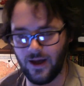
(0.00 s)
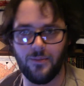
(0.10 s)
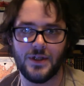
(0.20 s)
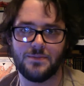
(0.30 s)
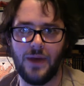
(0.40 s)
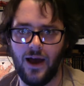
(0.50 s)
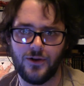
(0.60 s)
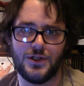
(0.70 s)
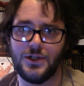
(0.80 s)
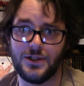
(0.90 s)
I must bow
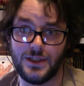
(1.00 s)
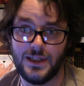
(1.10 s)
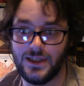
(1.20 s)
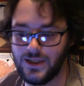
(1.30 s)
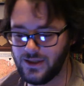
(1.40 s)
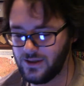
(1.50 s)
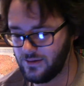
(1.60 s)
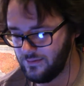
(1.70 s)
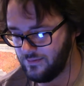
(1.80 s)
to your genius.